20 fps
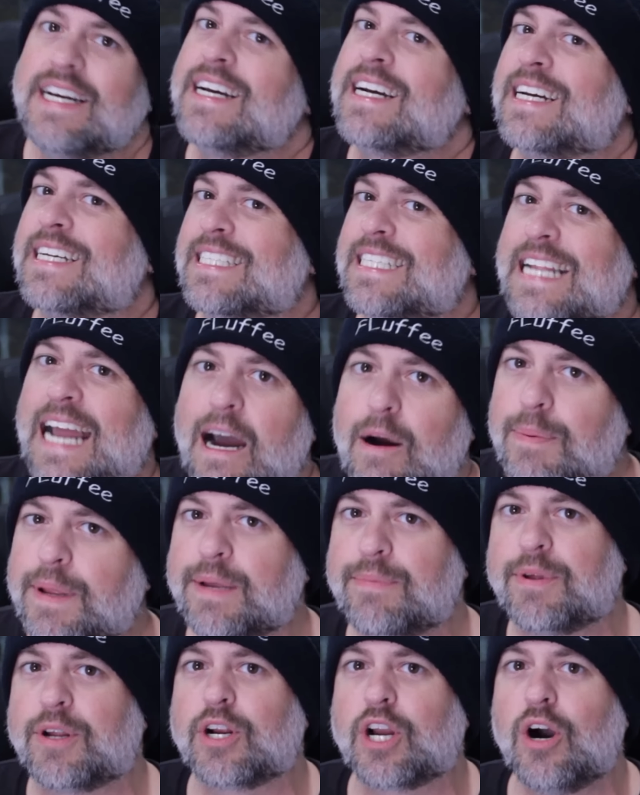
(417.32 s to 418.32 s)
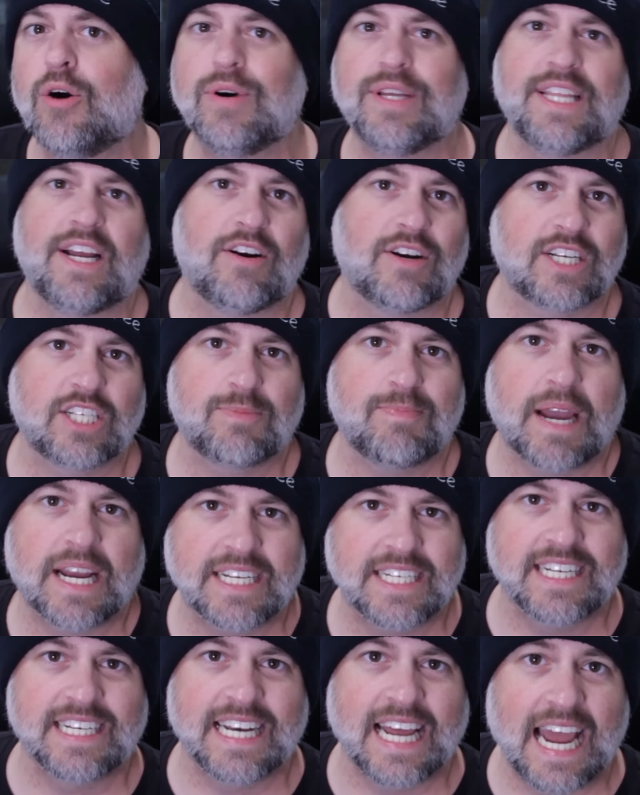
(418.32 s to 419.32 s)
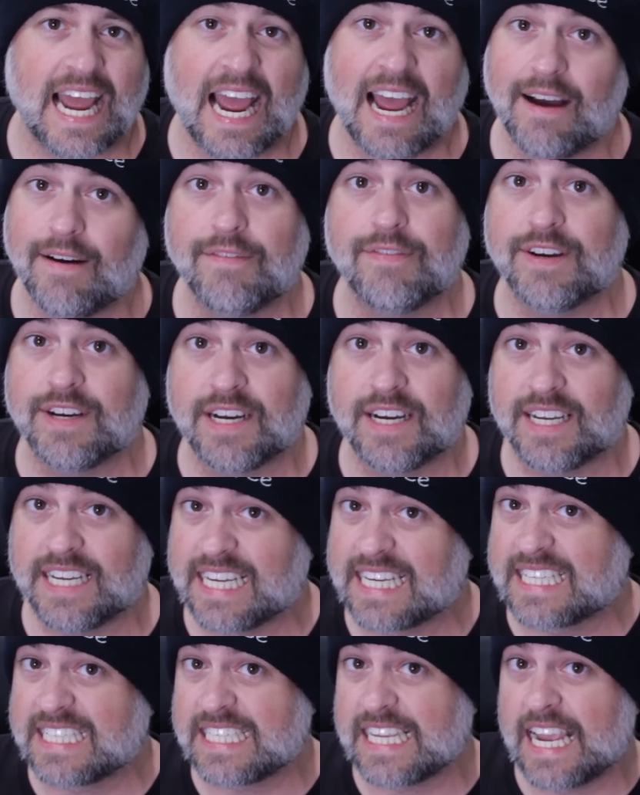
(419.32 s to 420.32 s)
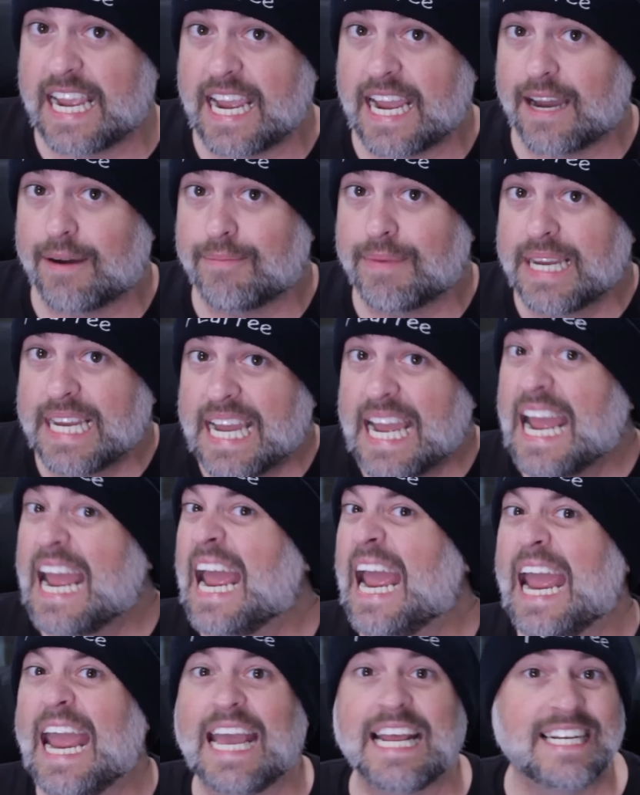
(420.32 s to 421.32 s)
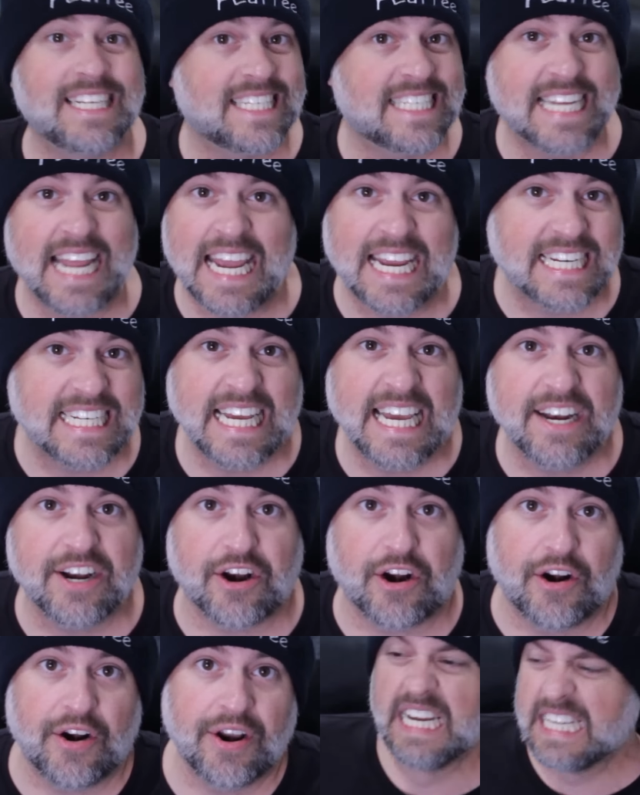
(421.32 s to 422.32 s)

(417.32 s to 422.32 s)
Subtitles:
Because now people are going there expecting to have an exam and a steak dinner.